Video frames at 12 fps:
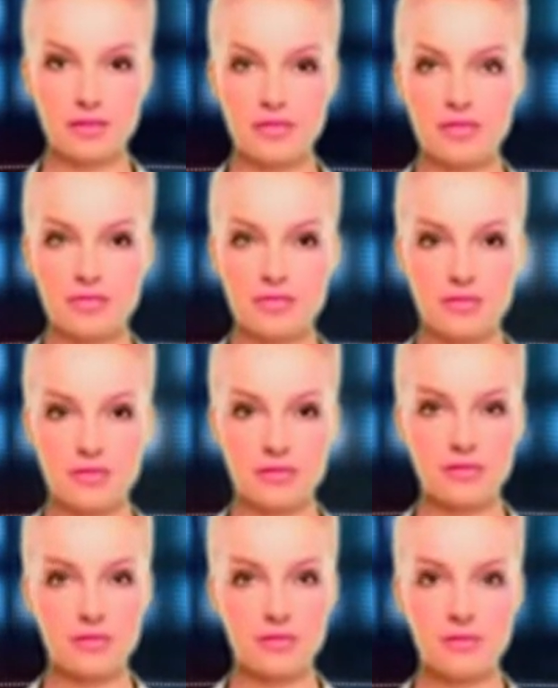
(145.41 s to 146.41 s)
hours in the
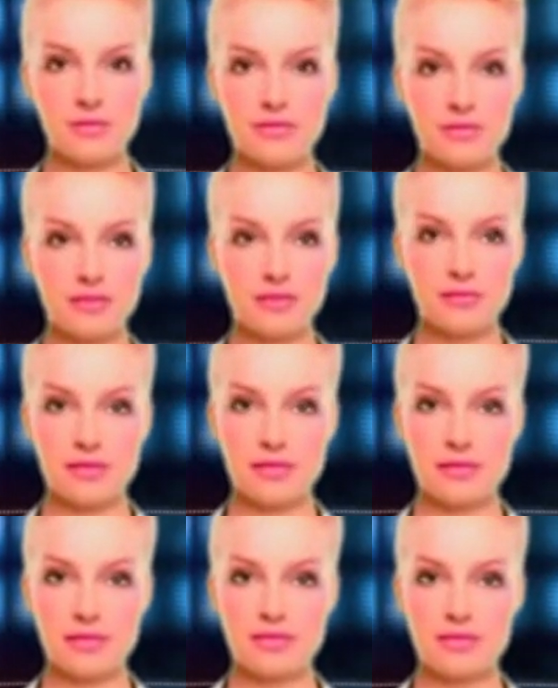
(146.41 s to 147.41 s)
first 2 weeks of the
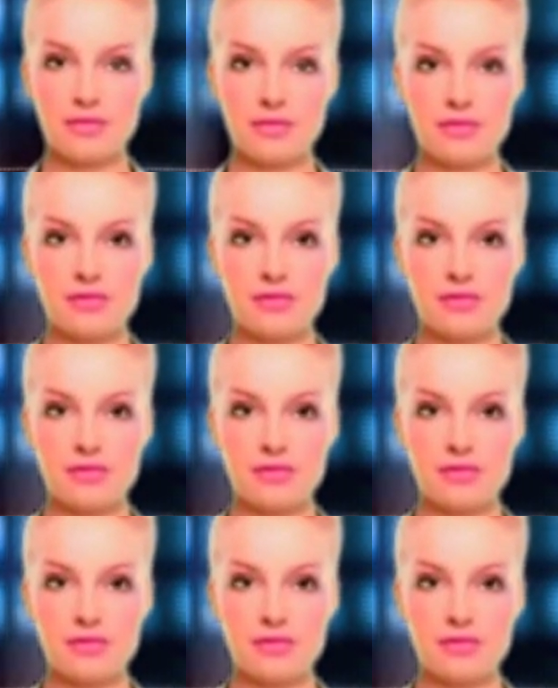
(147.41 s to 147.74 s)
month?